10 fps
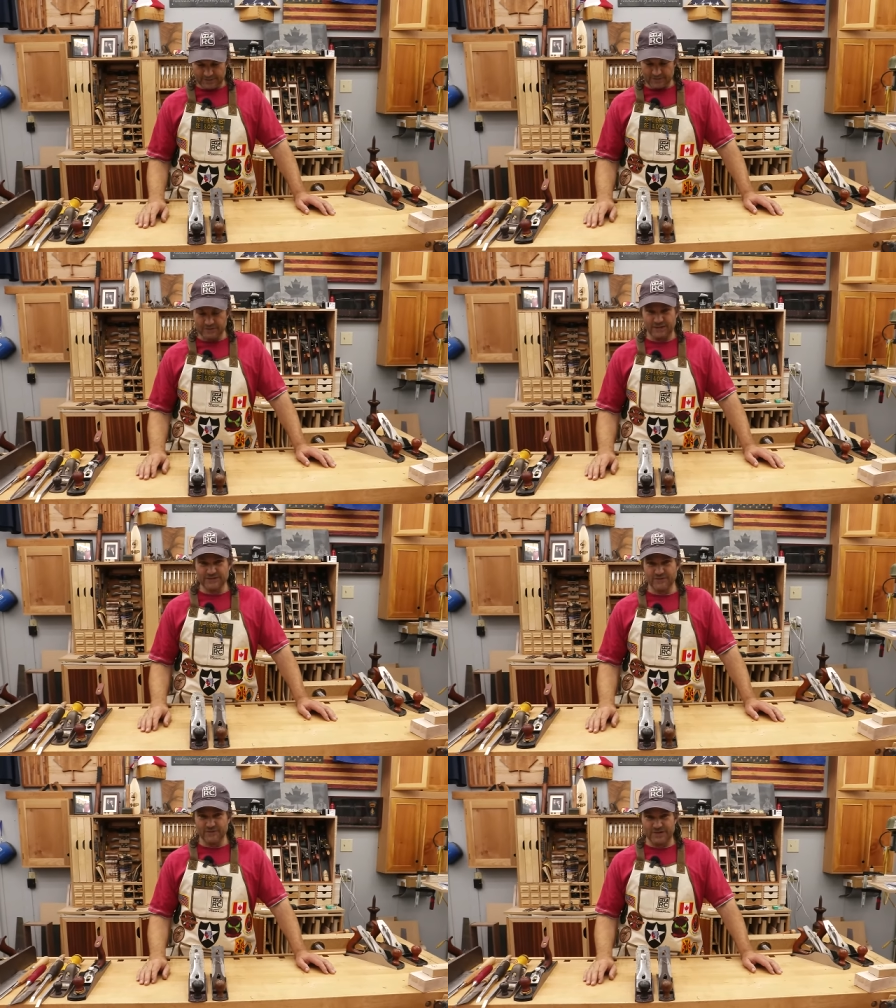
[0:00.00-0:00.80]
And there's
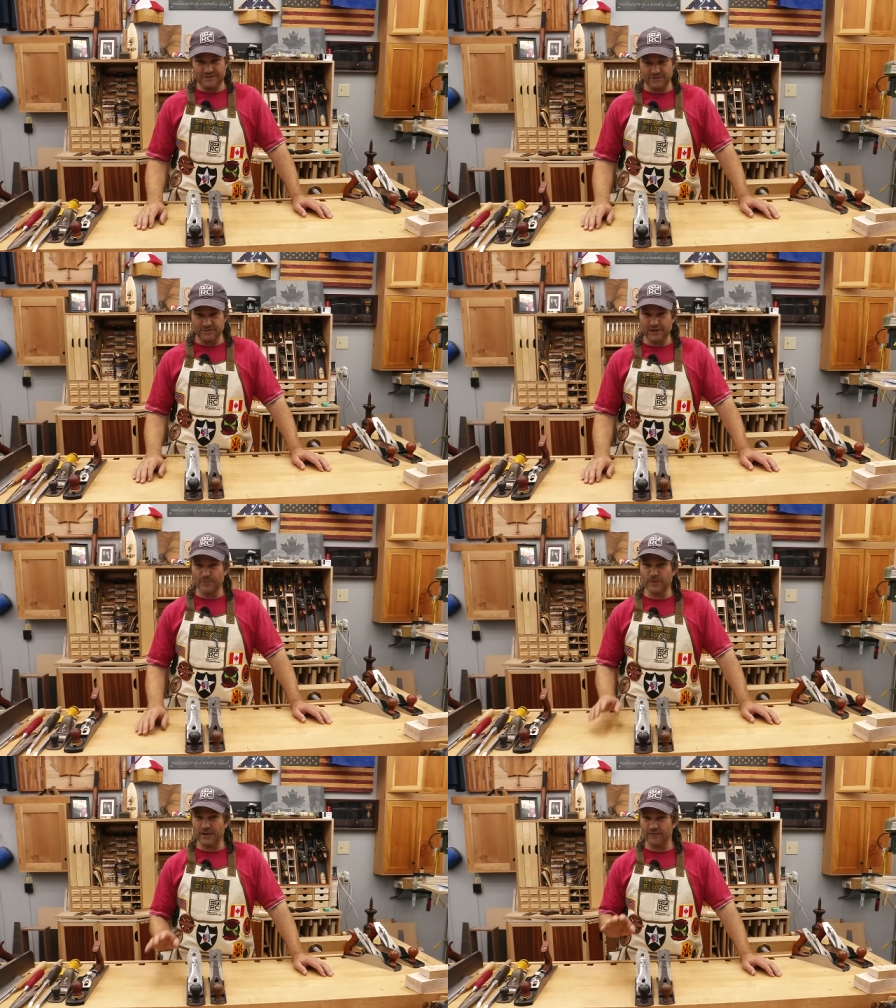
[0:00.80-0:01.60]
lots of advice out there,
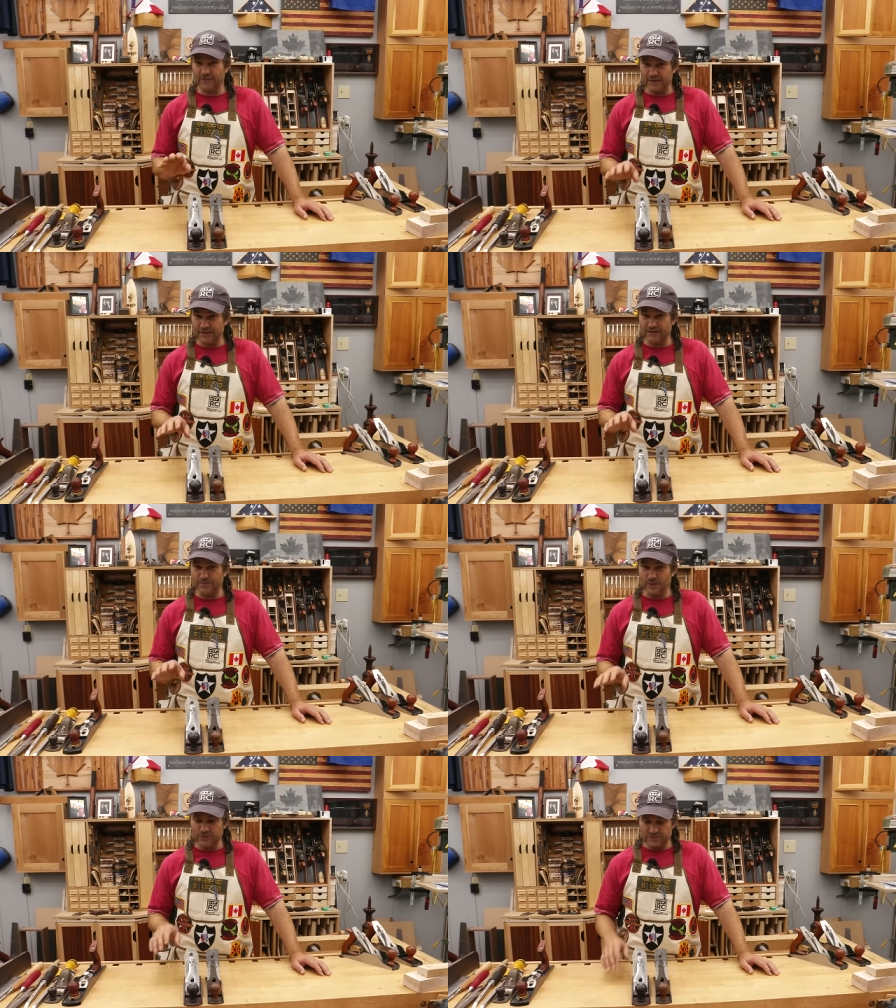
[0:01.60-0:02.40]
but I find that
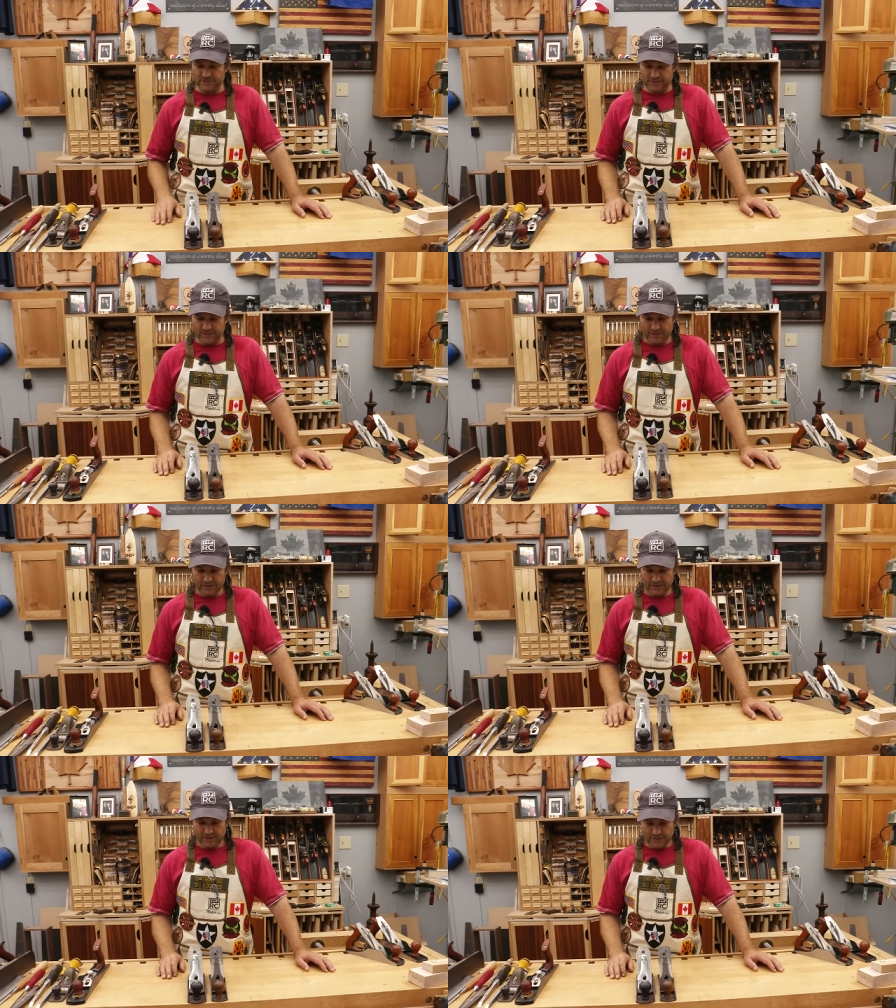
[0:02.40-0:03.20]
most of it
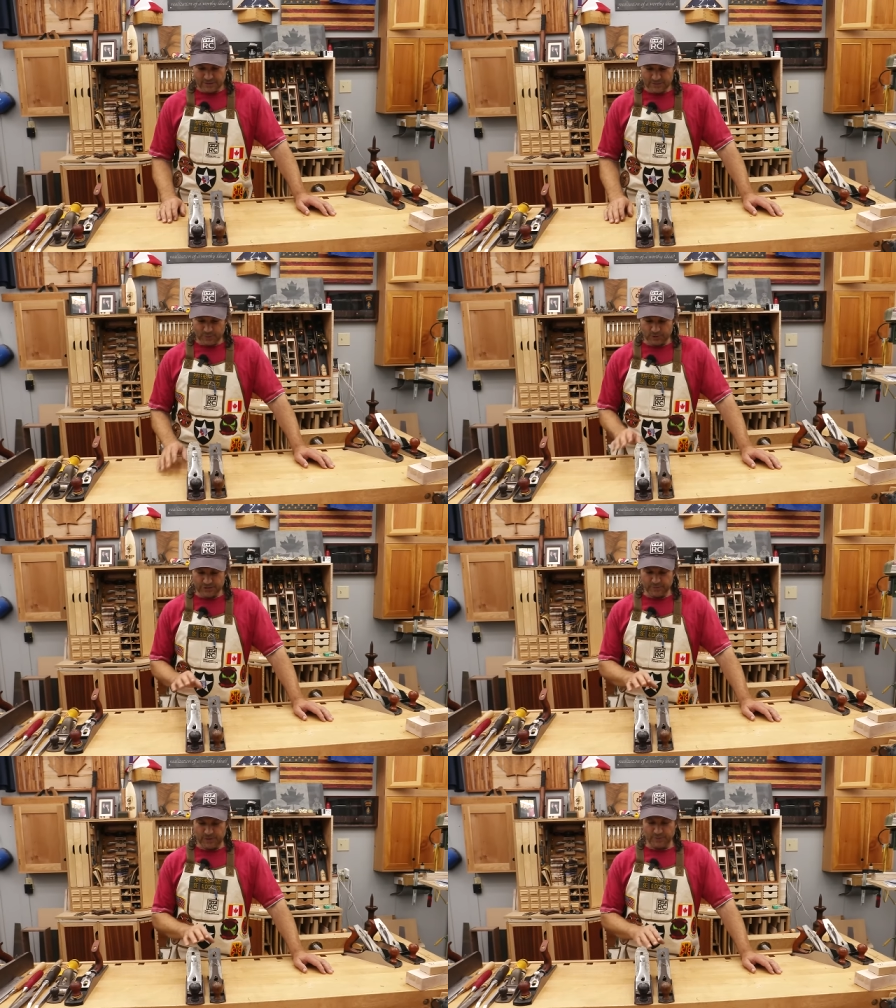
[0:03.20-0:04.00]
is
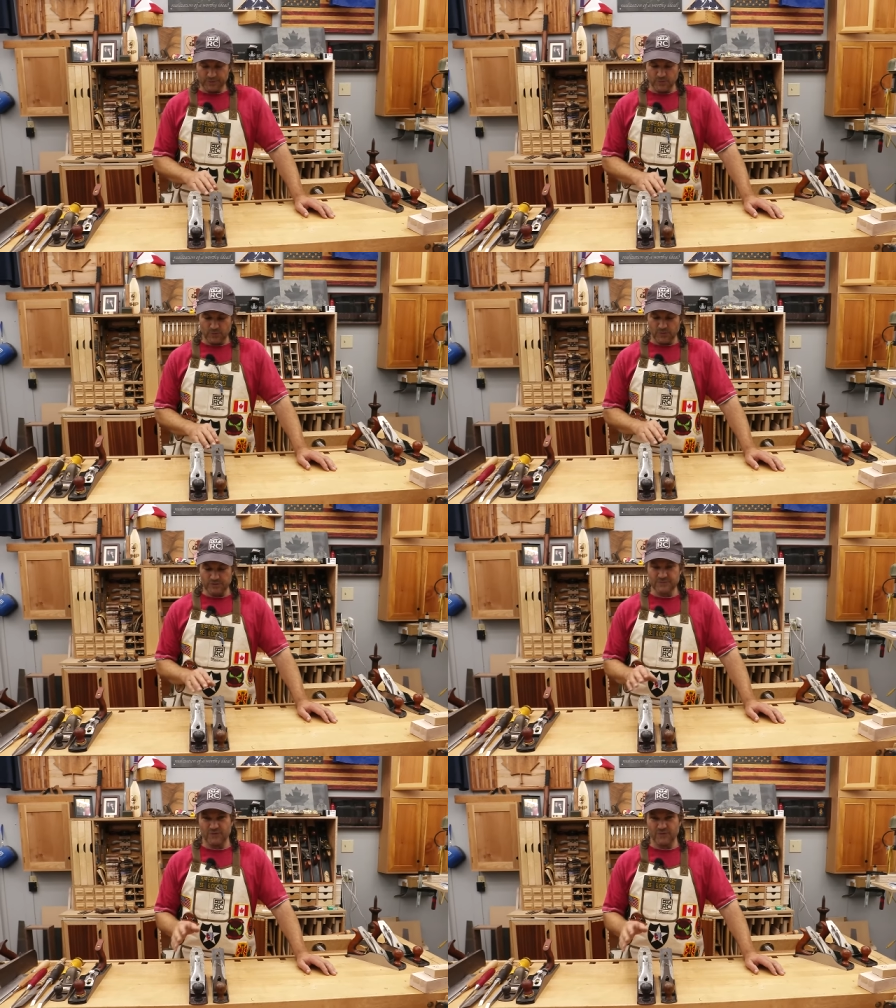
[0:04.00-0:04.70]
pushing people towards